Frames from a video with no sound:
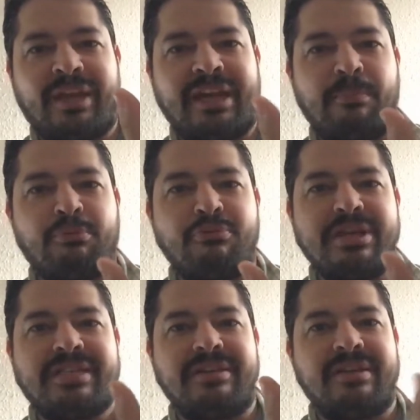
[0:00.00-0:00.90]
like in a
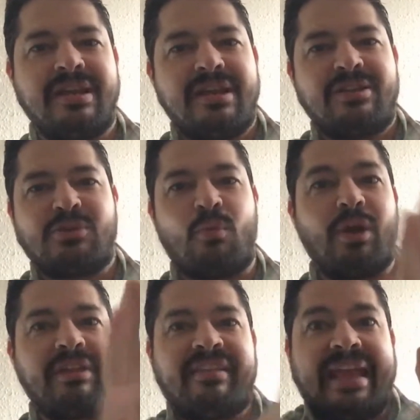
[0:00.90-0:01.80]
prison, sort of
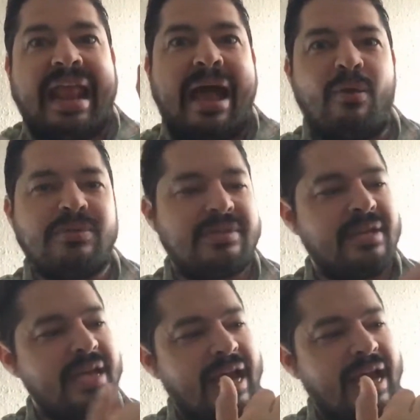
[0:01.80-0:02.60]
wanting to get out,